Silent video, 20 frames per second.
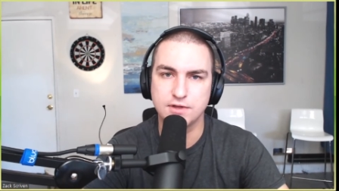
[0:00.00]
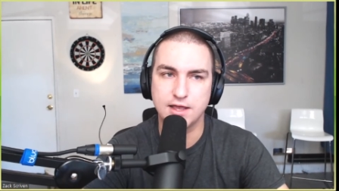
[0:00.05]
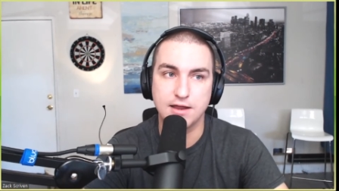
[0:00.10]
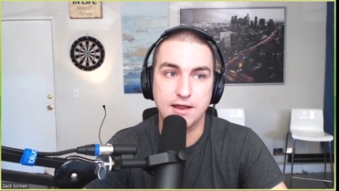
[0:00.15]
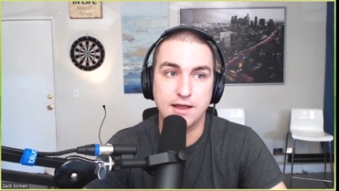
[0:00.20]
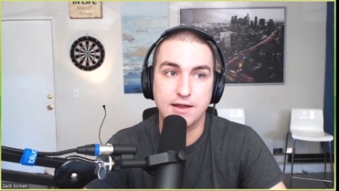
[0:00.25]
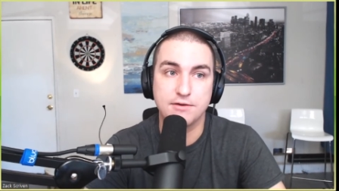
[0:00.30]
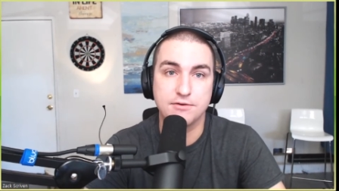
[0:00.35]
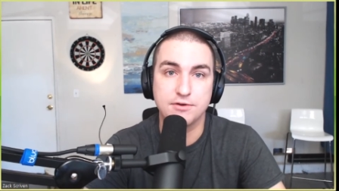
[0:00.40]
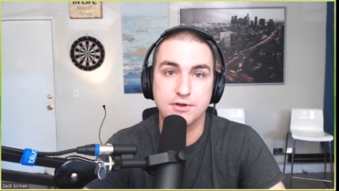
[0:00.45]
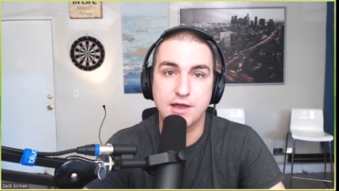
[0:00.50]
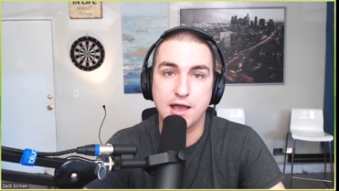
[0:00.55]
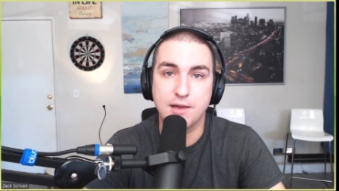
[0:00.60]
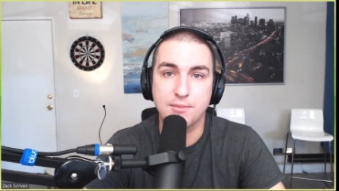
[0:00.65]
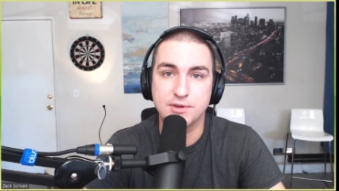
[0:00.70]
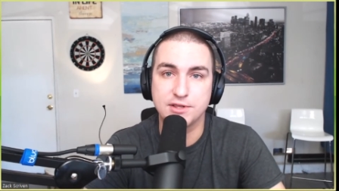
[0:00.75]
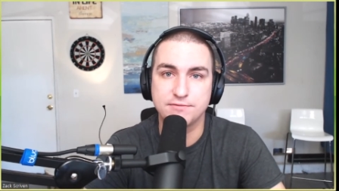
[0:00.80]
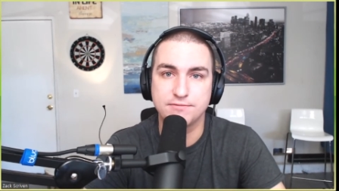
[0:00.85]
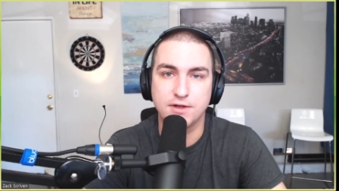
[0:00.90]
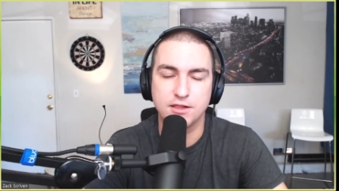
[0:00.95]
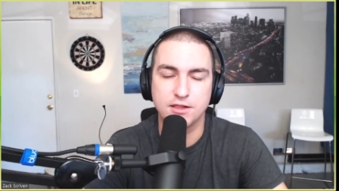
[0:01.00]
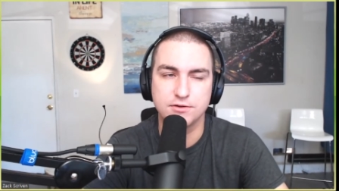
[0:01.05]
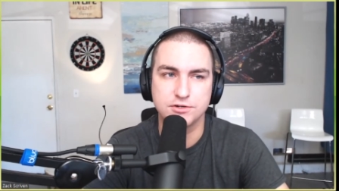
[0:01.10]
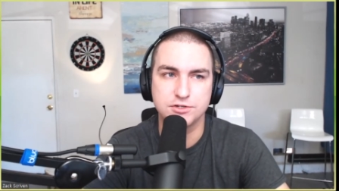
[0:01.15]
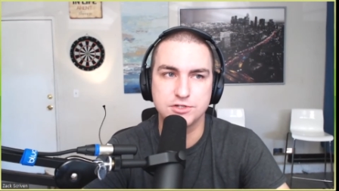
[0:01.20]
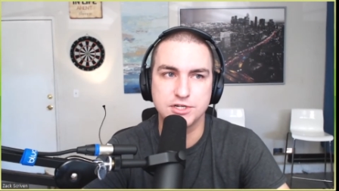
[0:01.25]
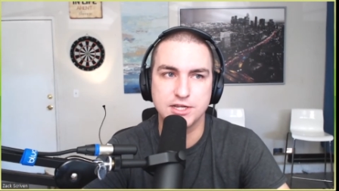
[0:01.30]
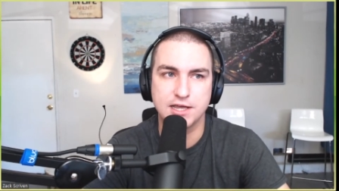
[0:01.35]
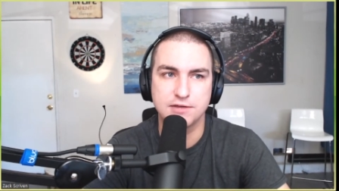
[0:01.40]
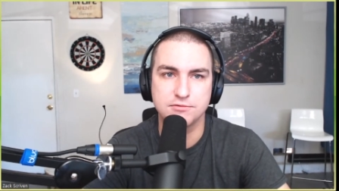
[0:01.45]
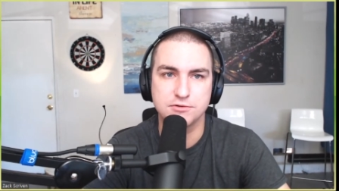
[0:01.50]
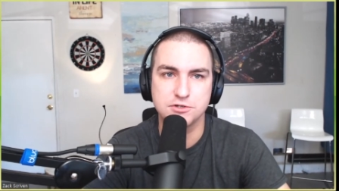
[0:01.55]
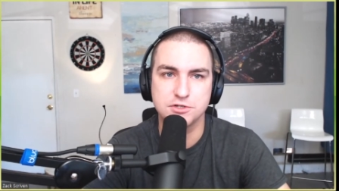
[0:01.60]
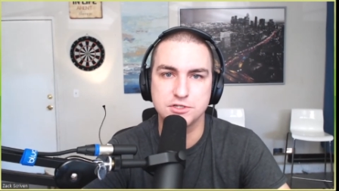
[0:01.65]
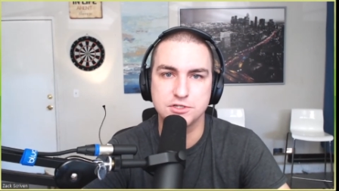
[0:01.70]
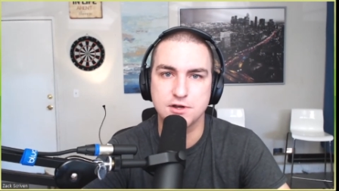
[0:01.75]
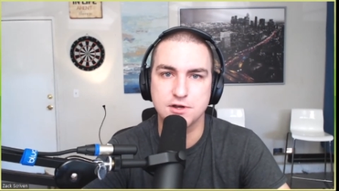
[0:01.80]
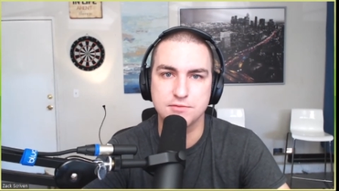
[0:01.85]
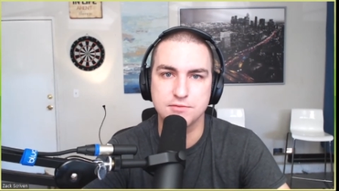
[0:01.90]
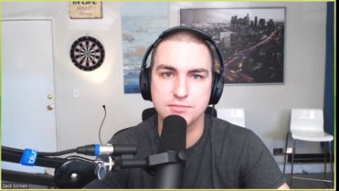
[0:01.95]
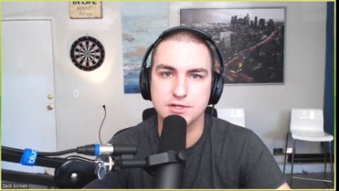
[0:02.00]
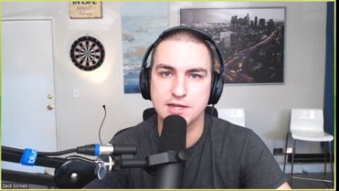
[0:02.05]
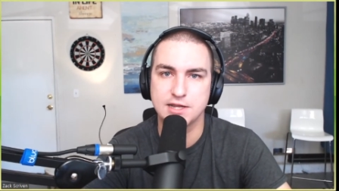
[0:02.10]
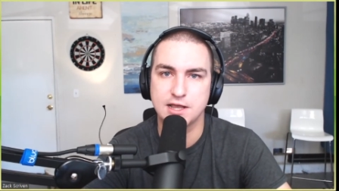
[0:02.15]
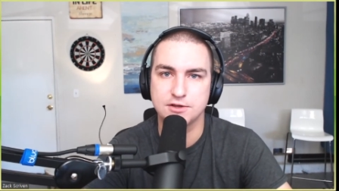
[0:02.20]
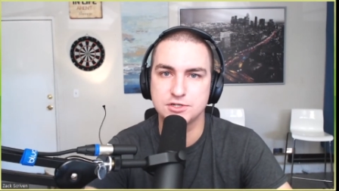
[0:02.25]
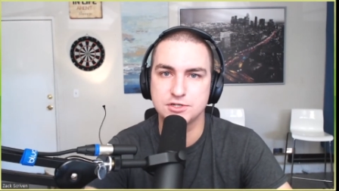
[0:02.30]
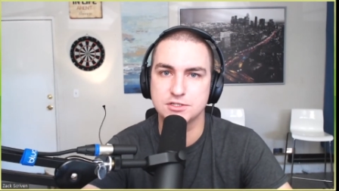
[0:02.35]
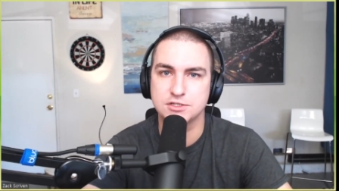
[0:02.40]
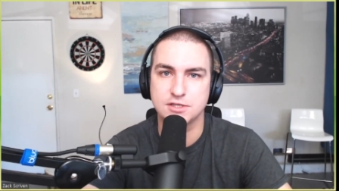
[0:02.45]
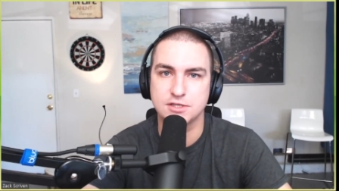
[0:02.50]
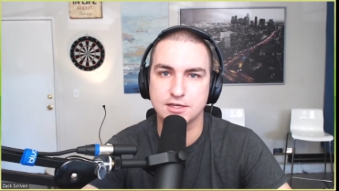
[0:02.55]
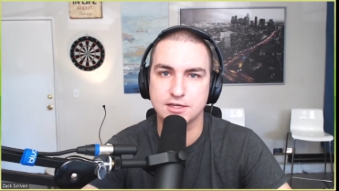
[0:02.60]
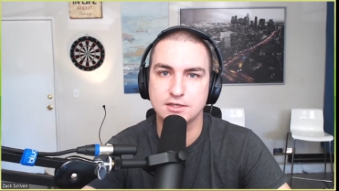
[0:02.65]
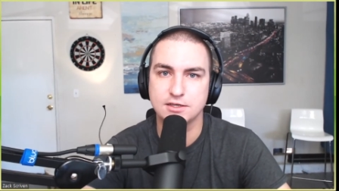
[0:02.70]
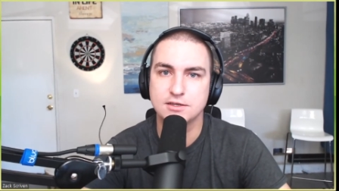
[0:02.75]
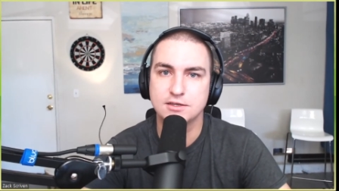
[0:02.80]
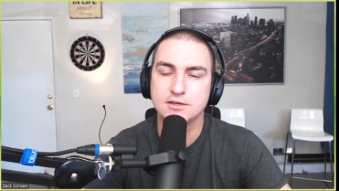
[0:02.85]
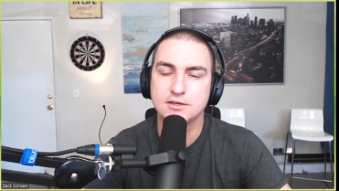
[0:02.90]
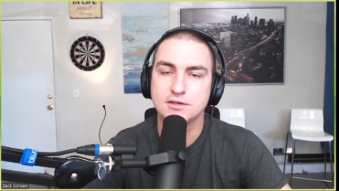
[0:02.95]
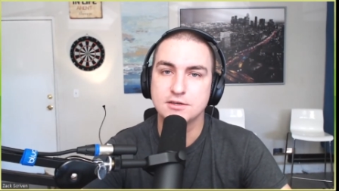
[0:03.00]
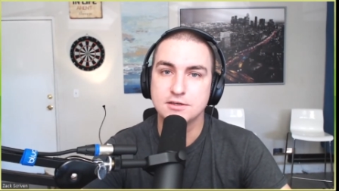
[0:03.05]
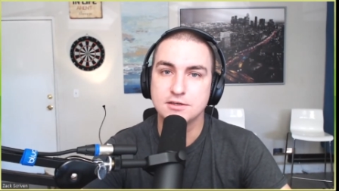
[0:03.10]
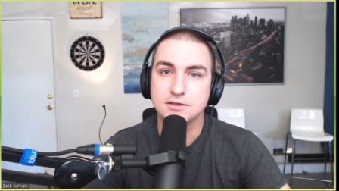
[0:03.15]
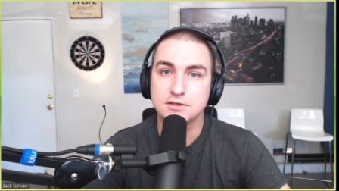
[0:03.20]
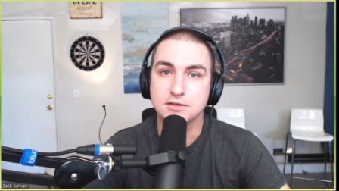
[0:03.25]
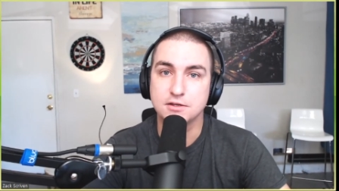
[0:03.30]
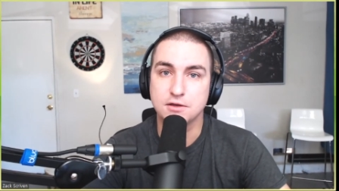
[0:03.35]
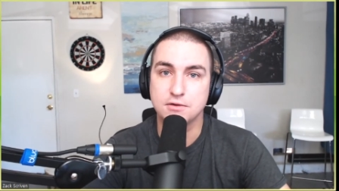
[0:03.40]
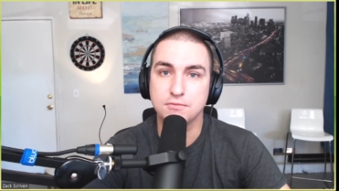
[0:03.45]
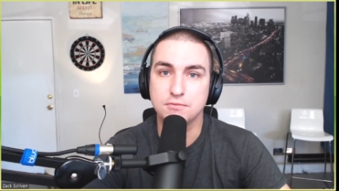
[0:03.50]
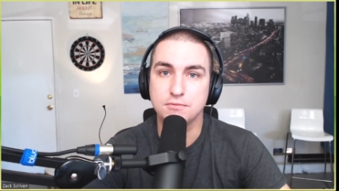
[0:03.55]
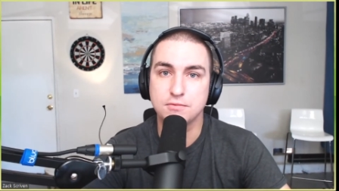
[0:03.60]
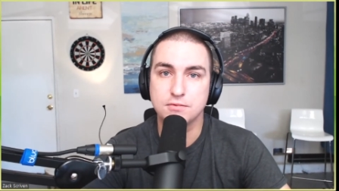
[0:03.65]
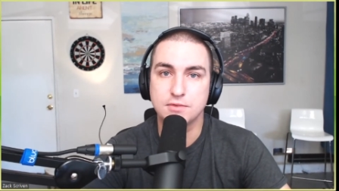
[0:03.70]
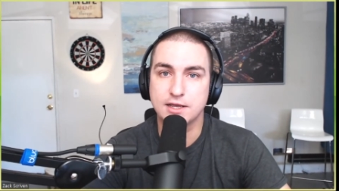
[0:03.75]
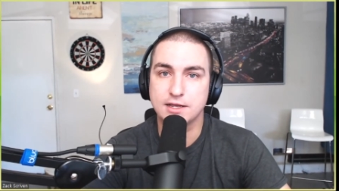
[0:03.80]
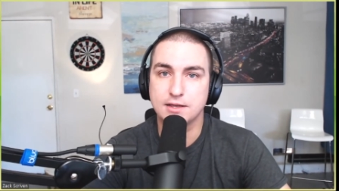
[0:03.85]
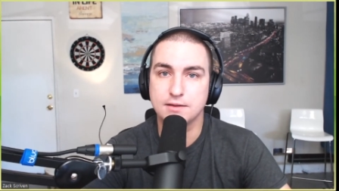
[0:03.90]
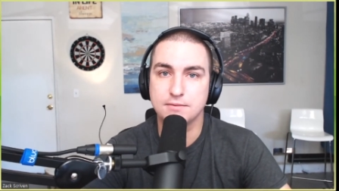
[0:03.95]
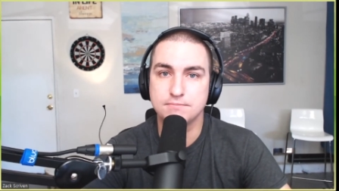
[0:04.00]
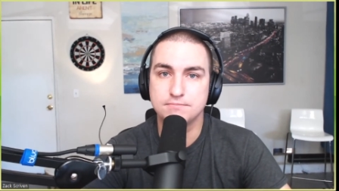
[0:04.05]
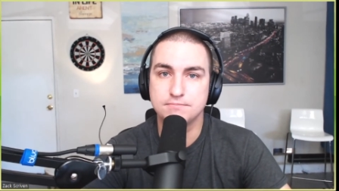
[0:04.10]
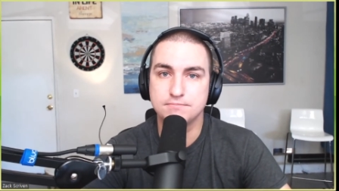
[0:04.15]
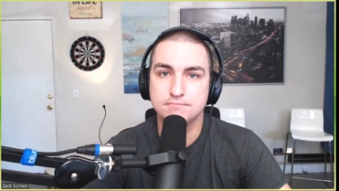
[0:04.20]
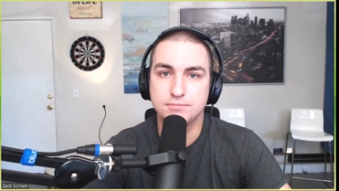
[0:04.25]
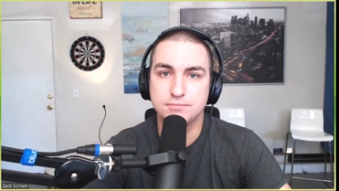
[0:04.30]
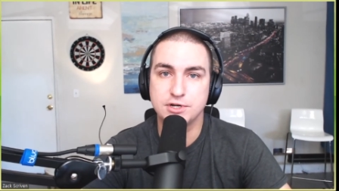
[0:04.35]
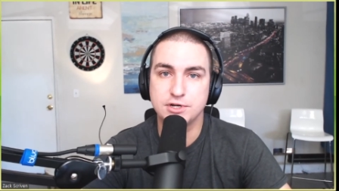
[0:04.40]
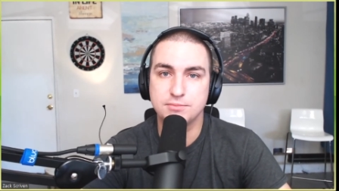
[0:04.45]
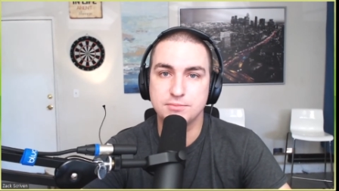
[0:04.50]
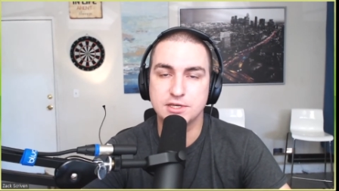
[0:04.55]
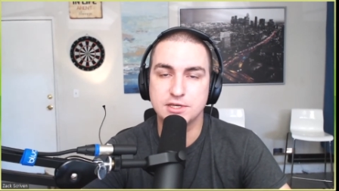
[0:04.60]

I don't know how many followers she had when she started, but now she's like, you know, like a pretty